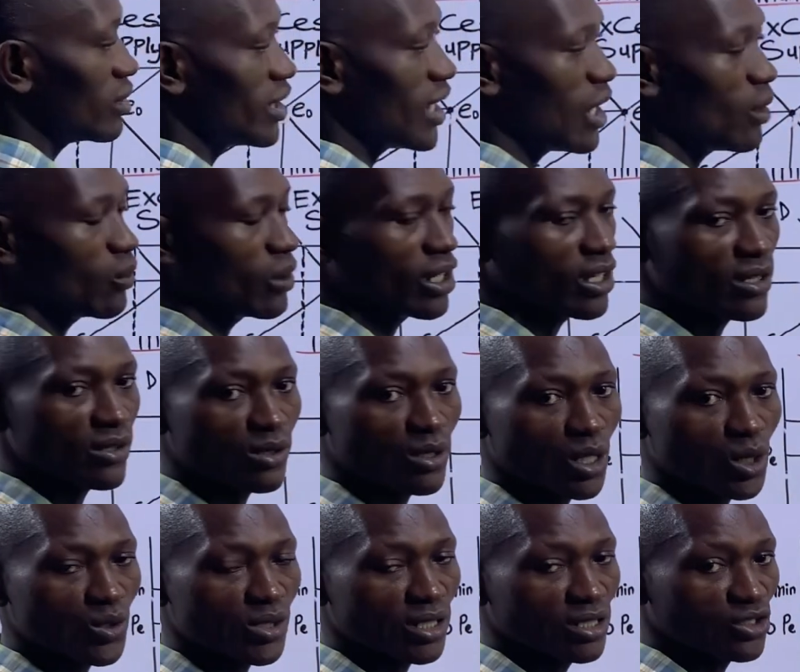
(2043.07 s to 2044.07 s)
that will
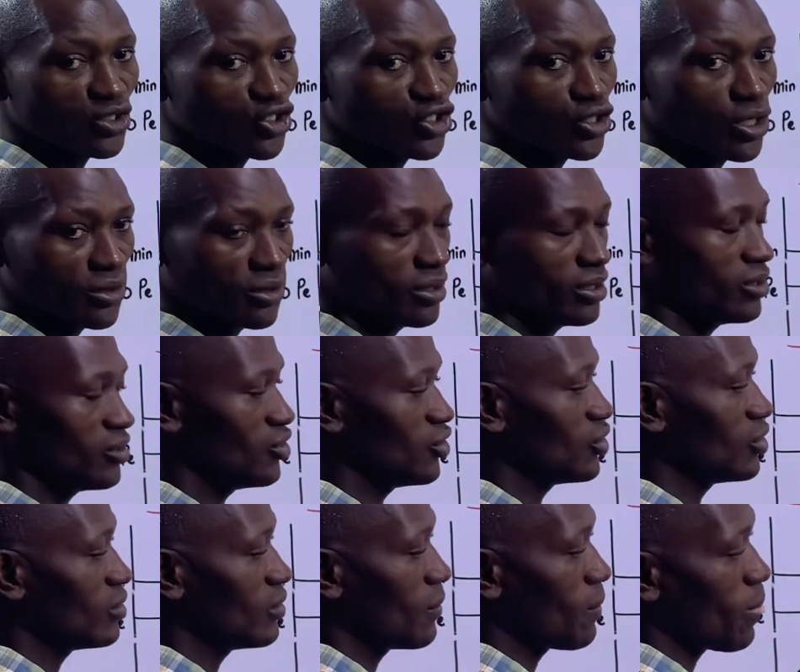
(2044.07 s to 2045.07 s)
result in shortage.